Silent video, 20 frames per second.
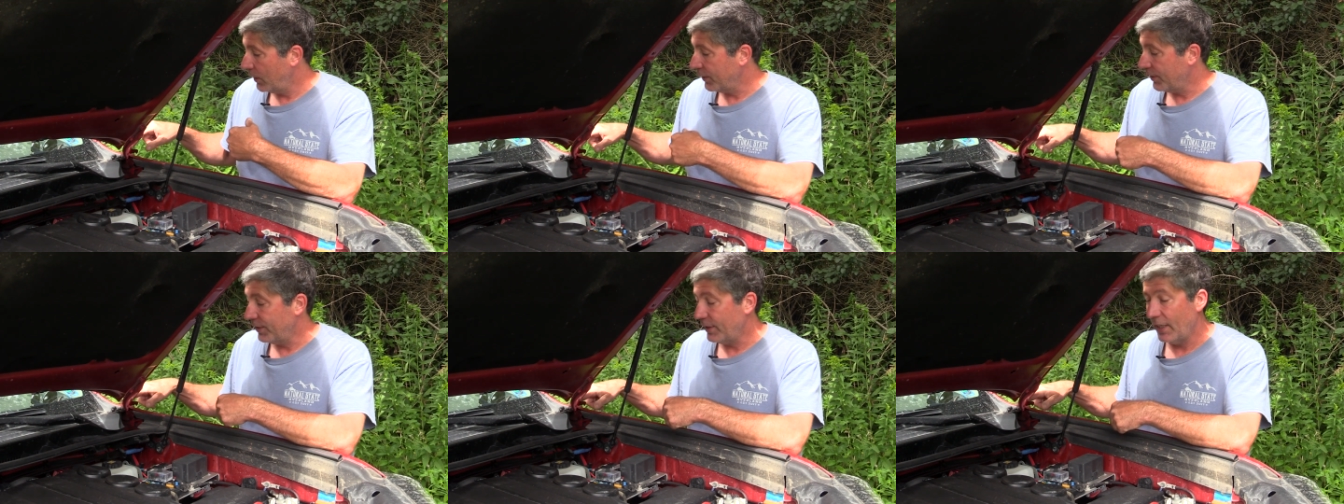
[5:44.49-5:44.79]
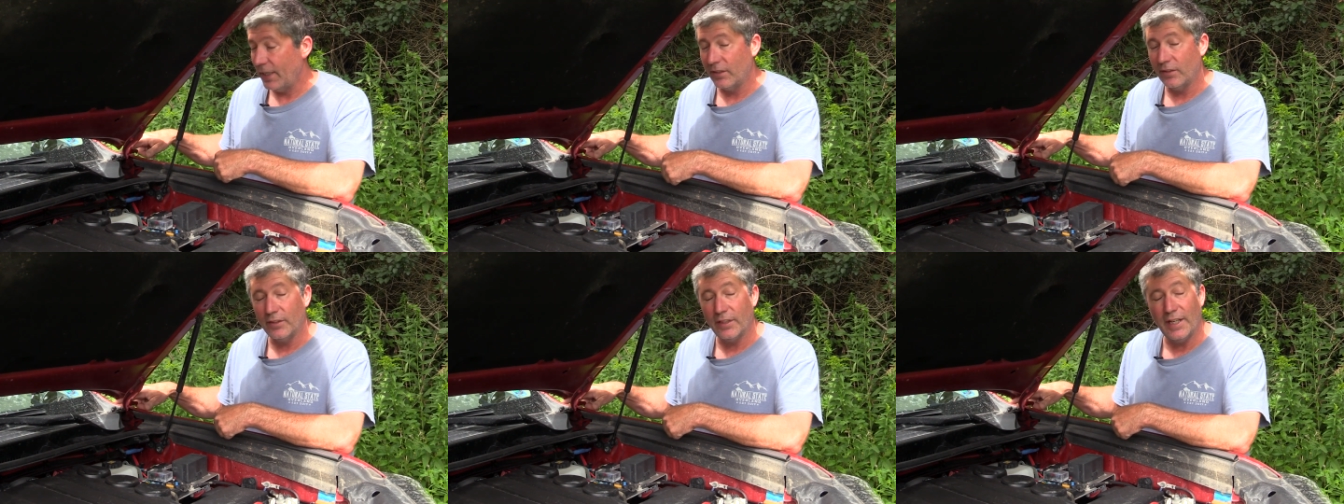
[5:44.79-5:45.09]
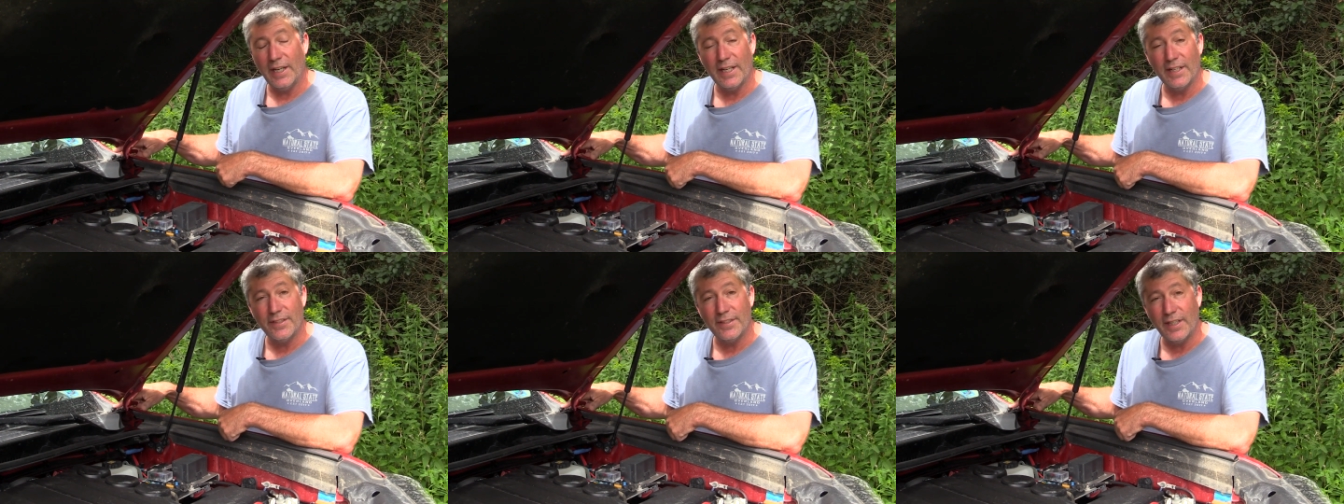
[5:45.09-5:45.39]
a standard
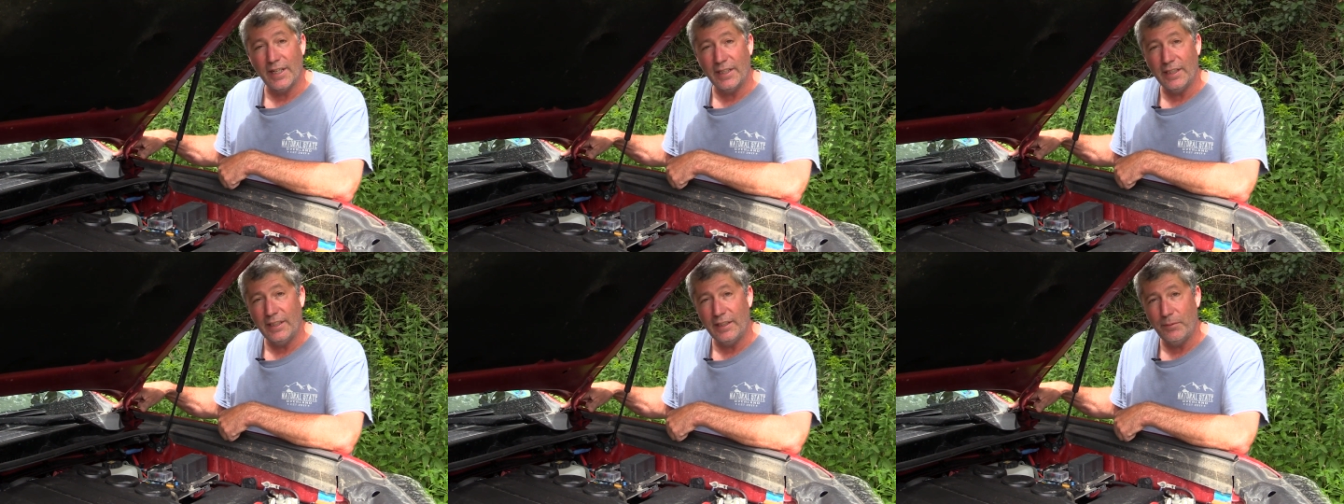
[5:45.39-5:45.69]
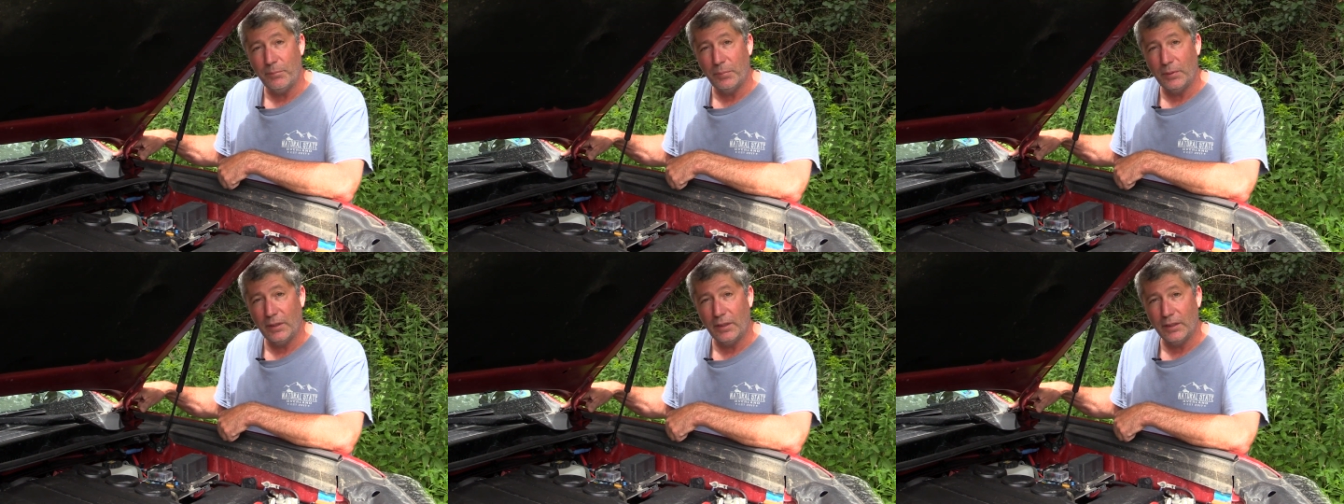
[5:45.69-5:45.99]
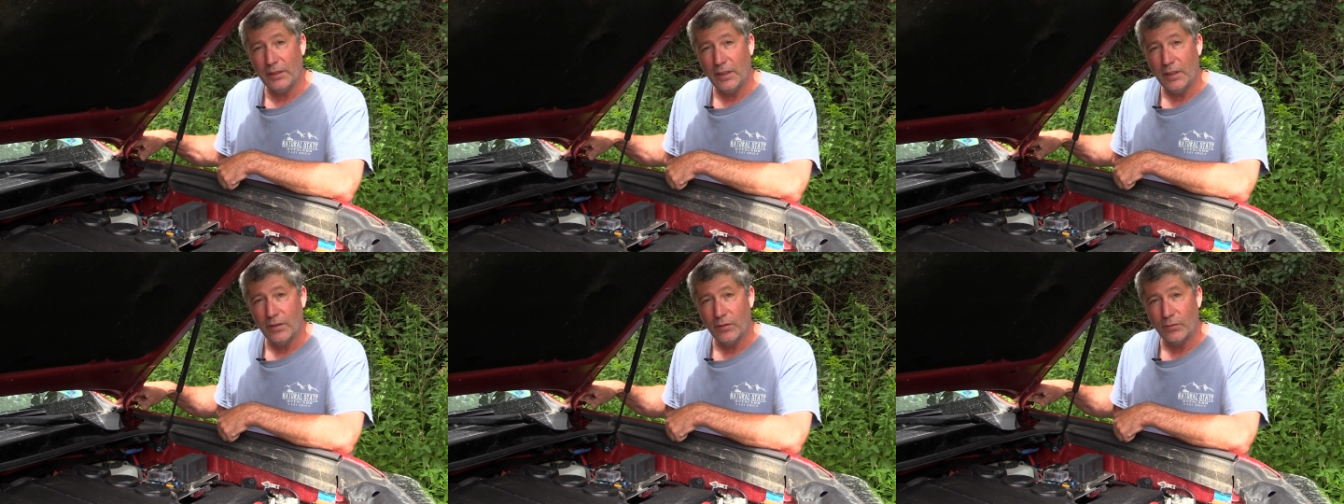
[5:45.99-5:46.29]
SAE
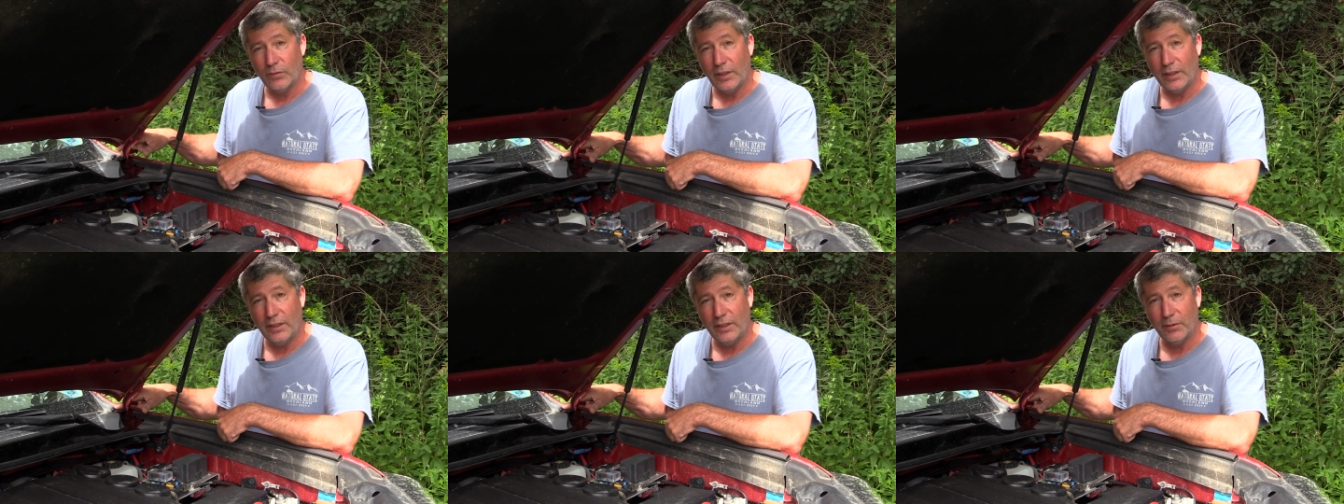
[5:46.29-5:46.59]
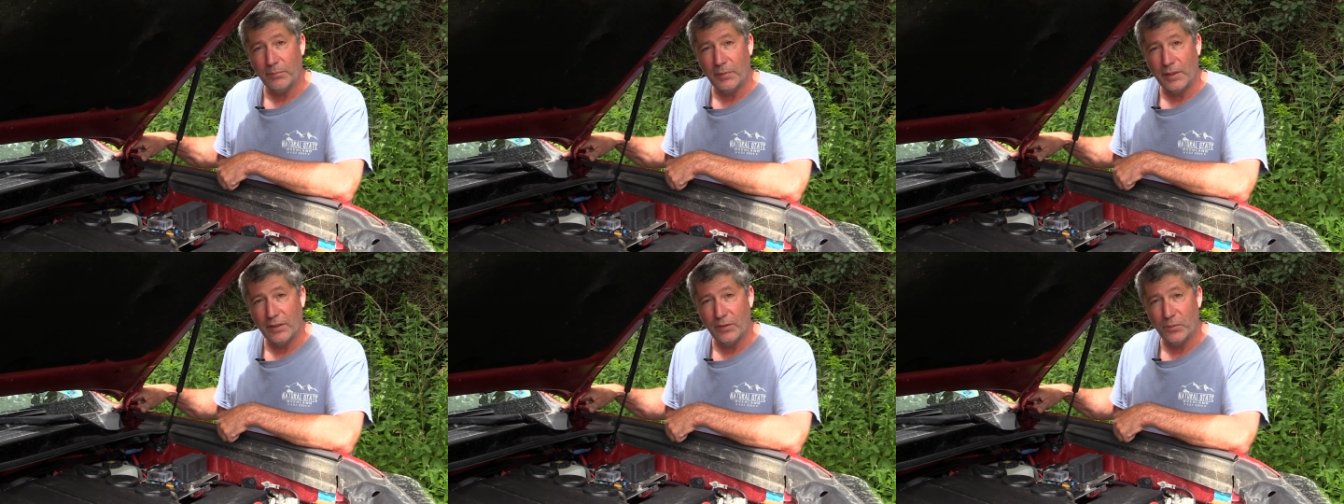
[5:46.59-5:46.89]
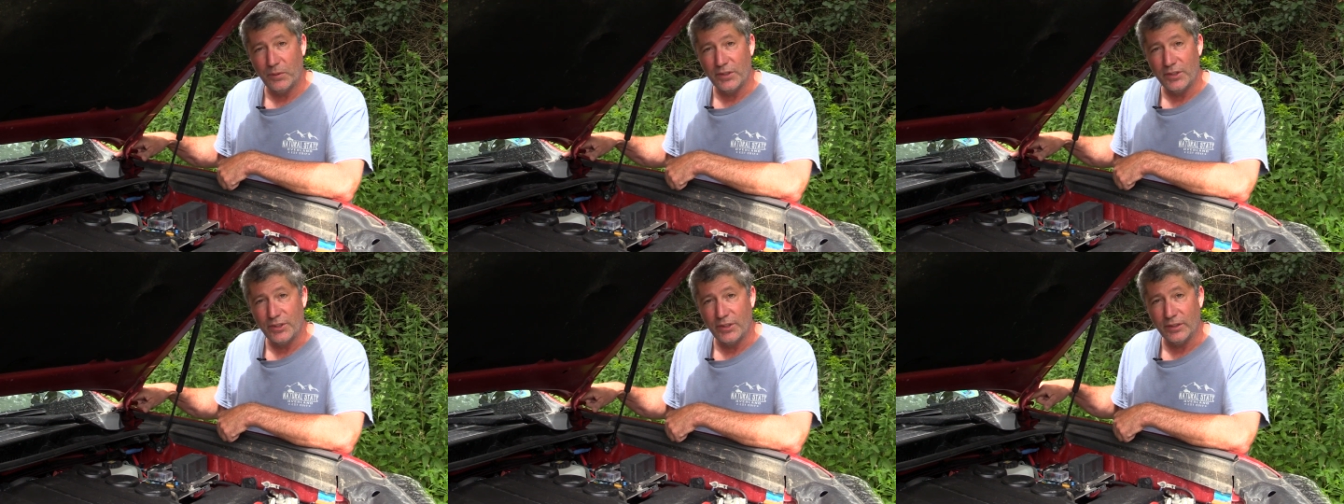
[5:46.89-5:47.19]
plug right here by the
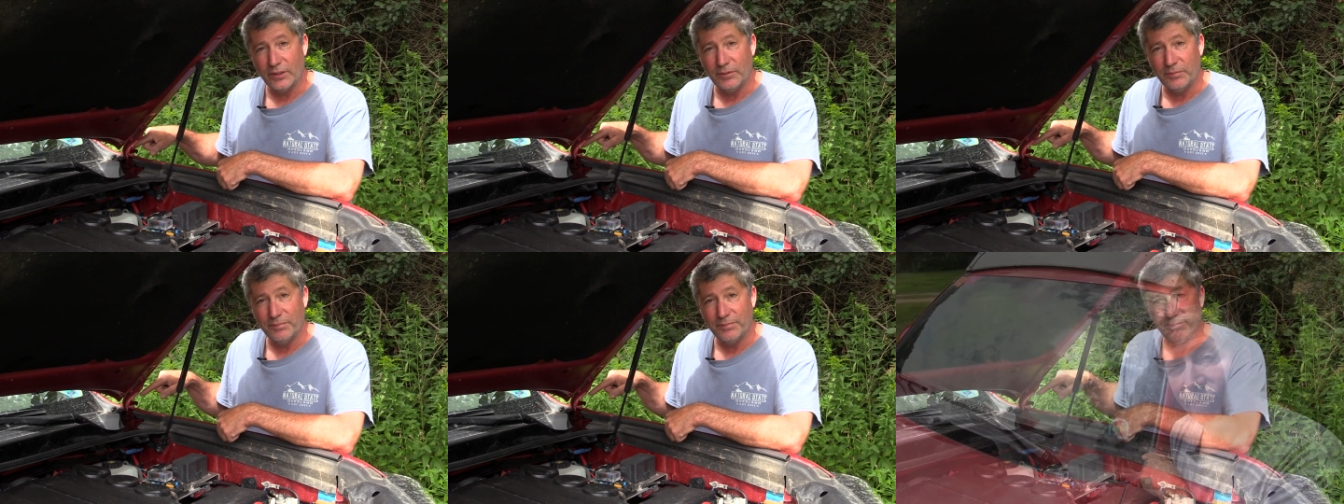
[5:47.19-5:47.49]
windshield.